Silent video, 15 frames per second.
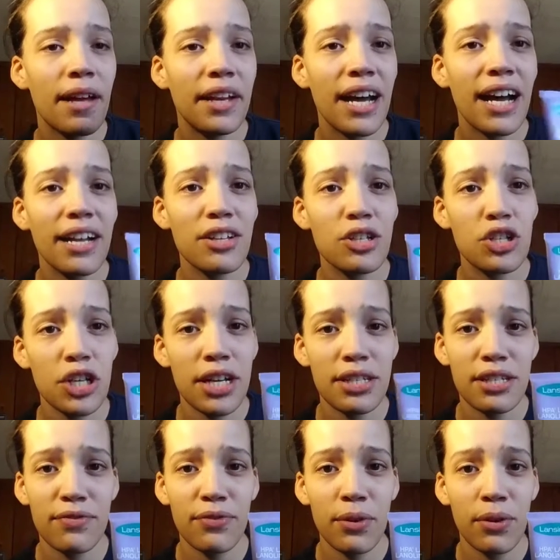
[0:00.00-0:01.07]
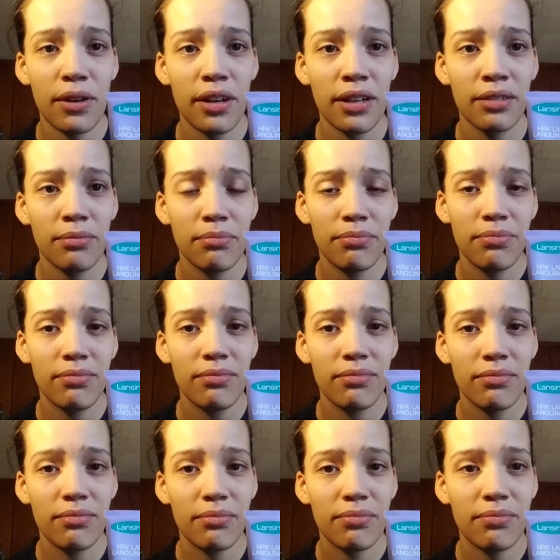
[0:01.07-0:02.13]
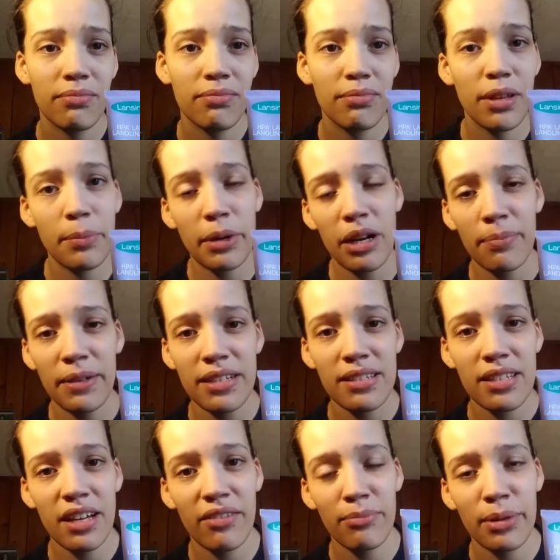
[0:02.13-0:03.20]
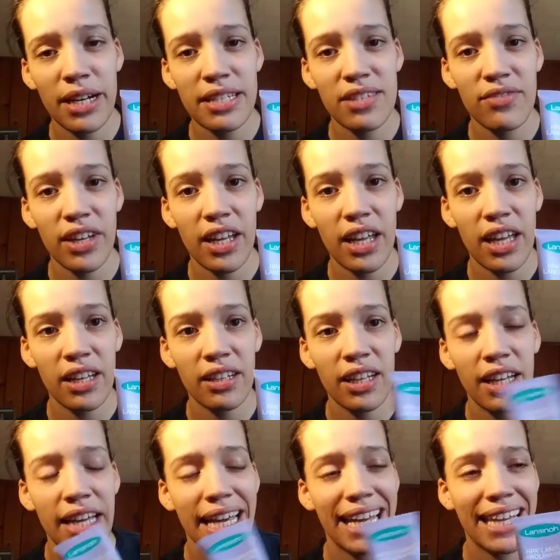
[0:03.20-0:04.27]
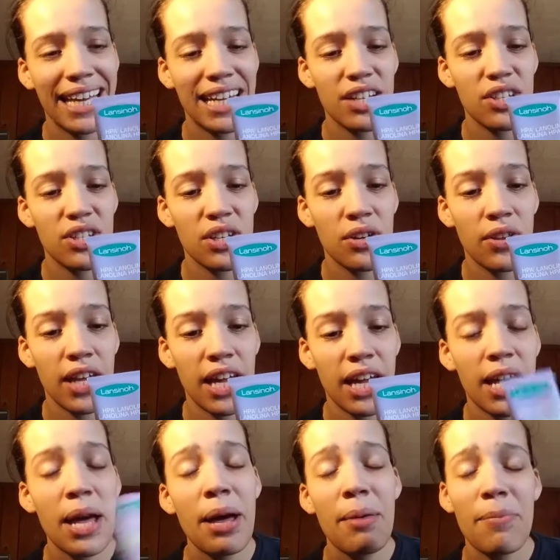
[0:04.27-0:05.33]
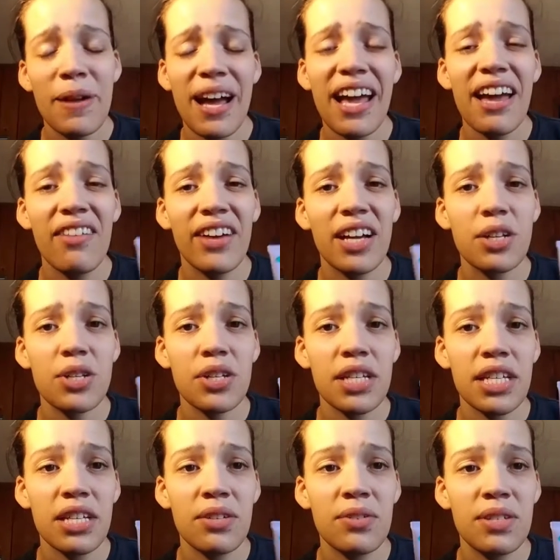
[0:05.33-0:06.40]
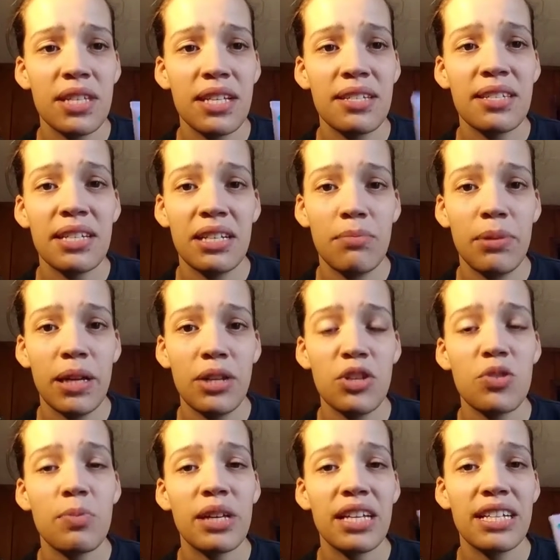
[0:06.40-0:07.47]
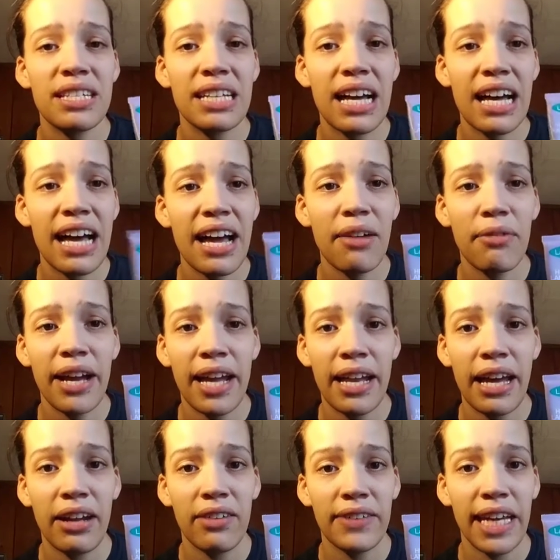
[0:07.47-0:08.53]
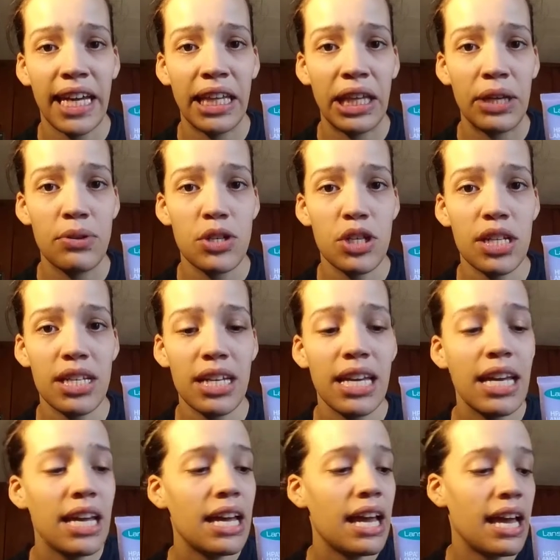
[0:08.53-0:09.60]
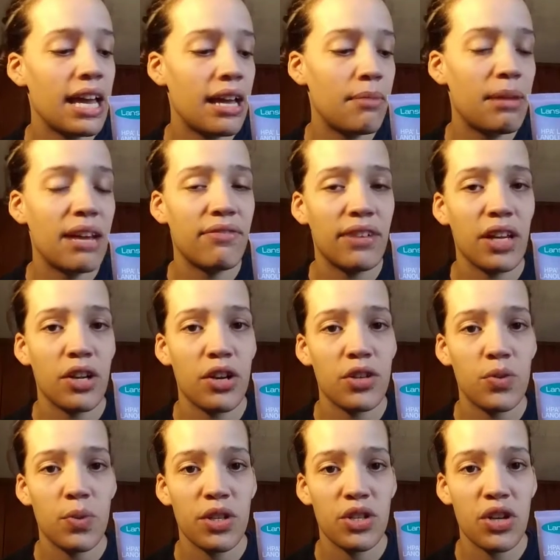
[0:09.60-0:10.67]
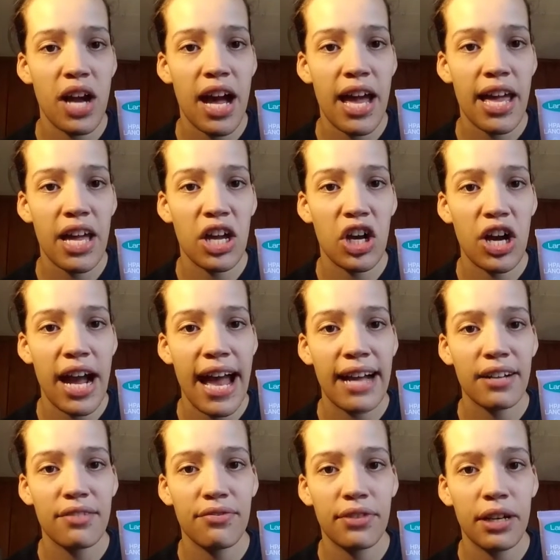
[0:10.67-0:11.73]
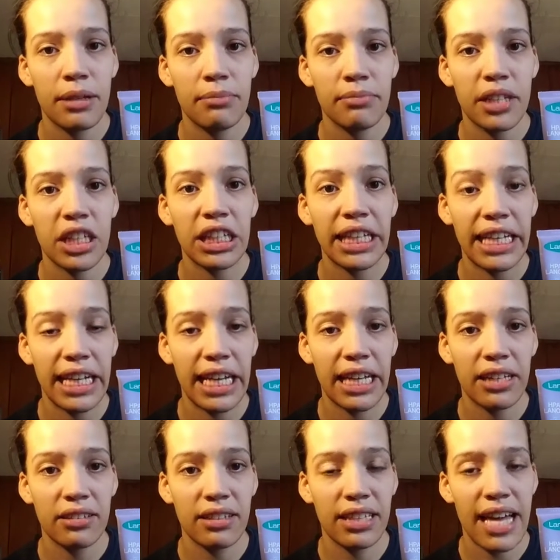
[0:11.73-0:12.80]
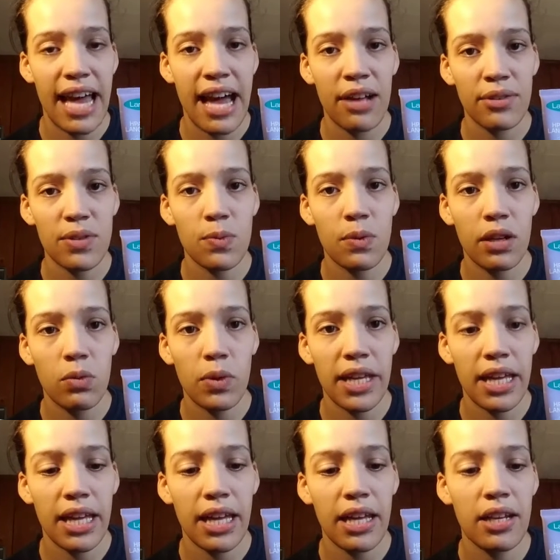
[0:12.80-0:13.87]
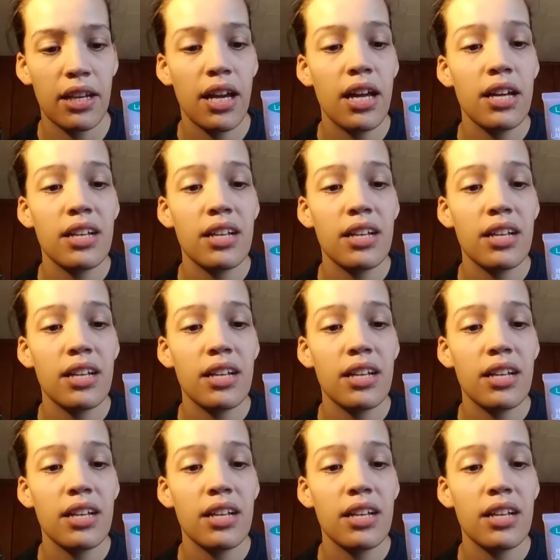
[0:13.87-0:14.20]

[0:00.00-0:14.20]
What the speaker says: Not just for the purpose of breastfeeding and that it's soothing. But I have actually used this in a pinch because I ran out of hand lotion and my fingers were dry and cracked from cleaning the house one weekend.